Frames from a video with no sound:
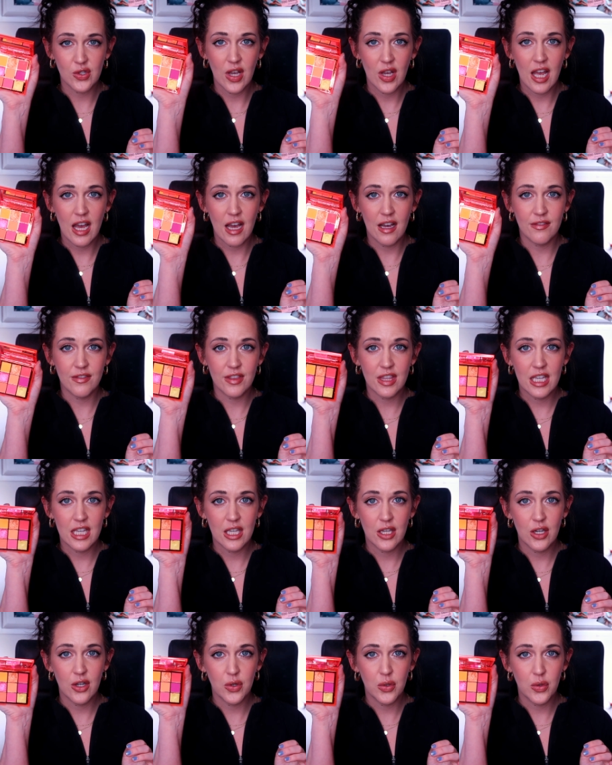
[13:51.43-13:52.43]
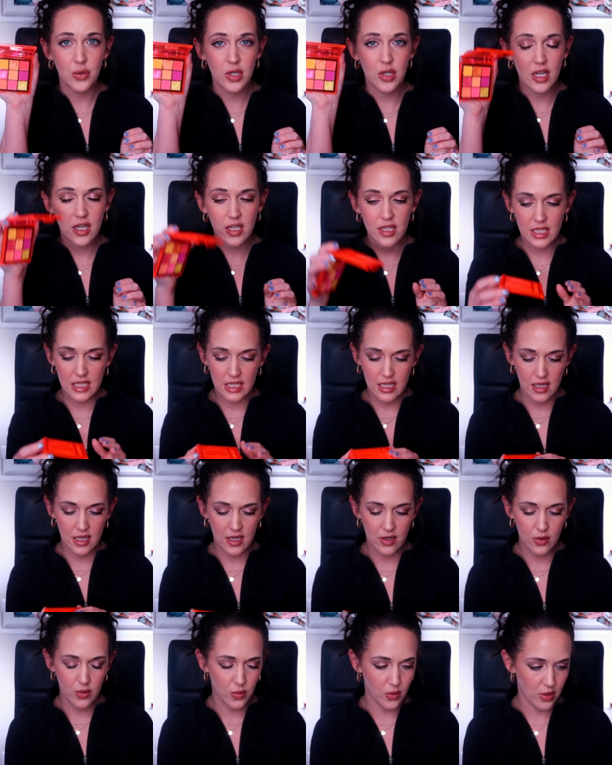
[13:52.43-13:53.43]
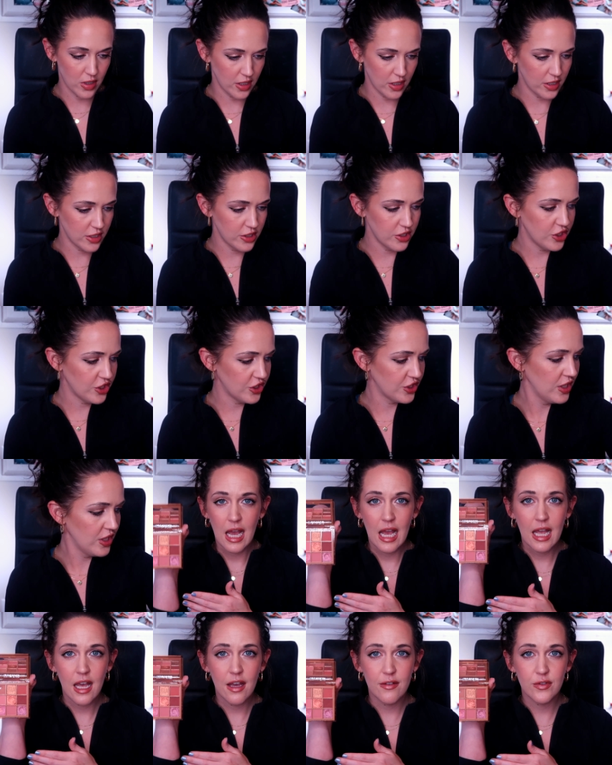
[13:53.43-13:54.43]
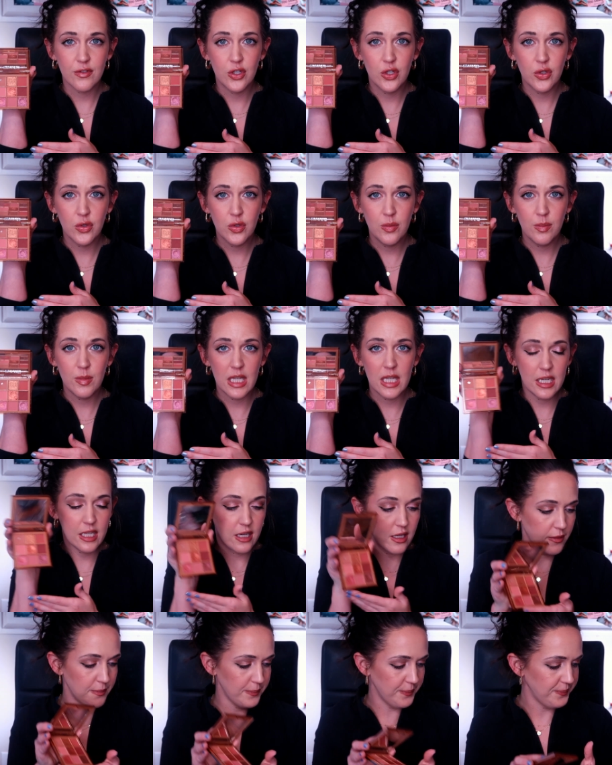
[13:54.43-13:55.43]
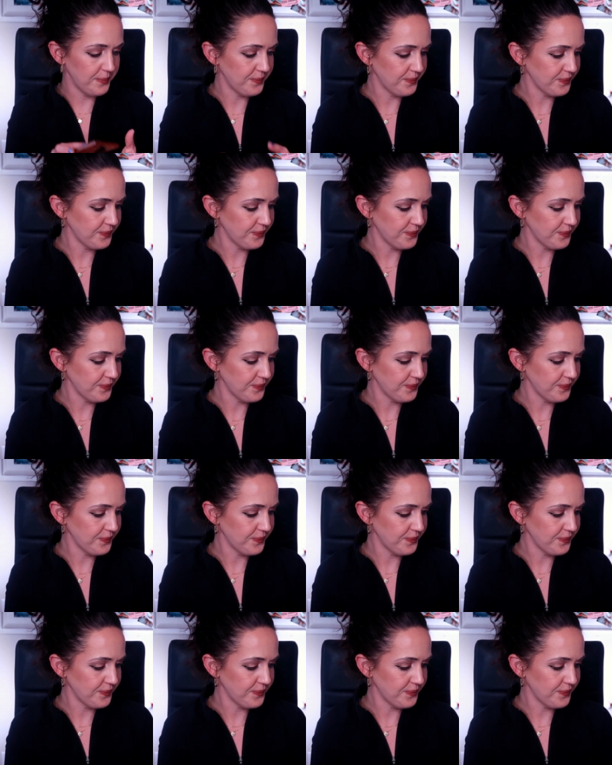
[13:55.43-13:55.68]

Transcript: So I have the Huda Neon Orange. I have Nude Medium.